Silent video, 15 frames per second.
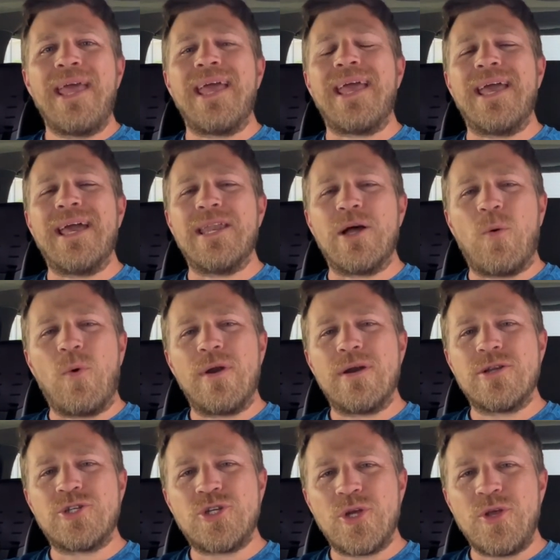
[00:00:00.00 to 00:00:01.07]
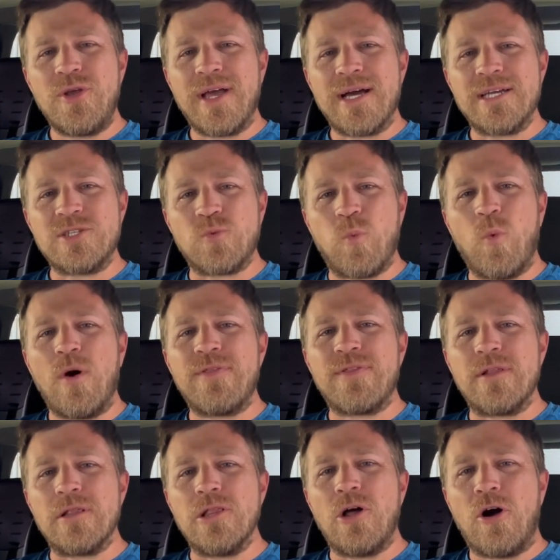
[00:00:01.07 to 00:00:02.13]
and I wanted to show you guys what
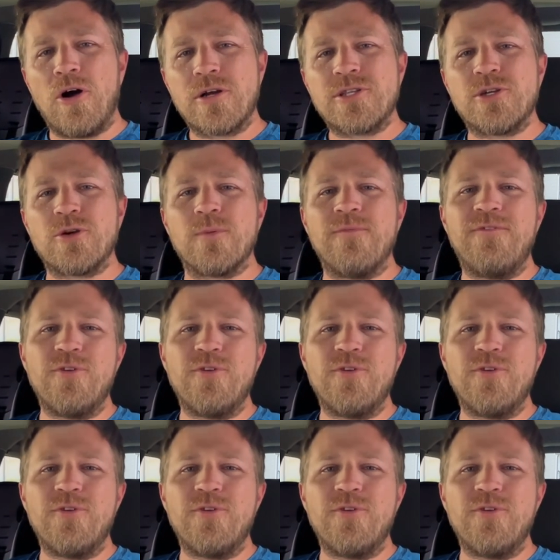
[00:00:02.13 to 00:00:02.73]
the long-term